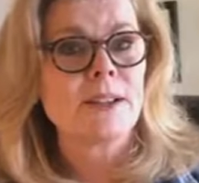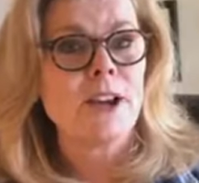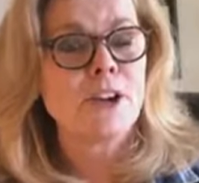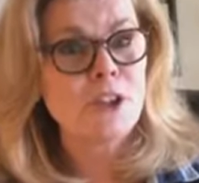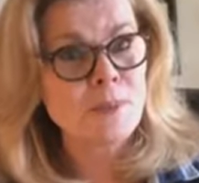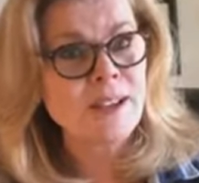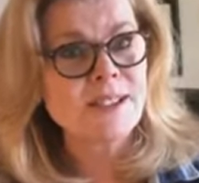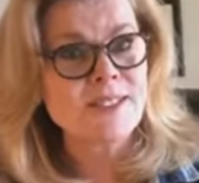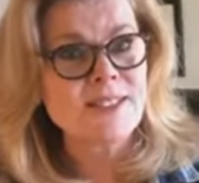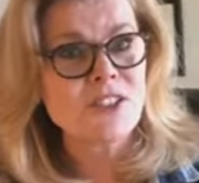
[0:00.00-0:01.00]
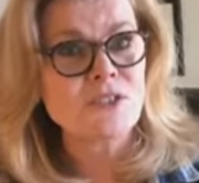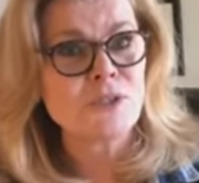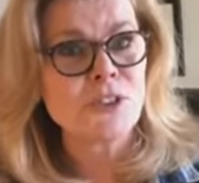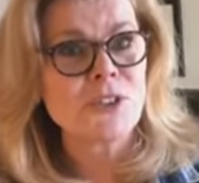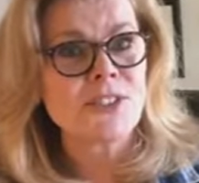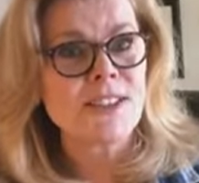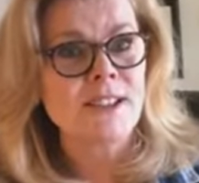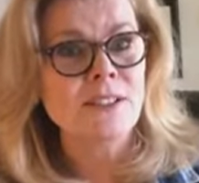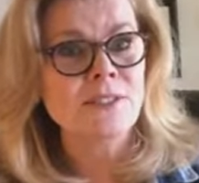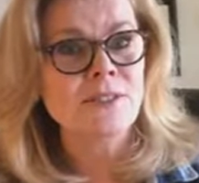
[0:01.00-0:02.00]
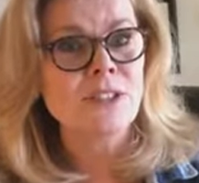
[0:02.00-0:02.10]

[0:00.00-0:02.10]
Are you going to make a decision for yourself?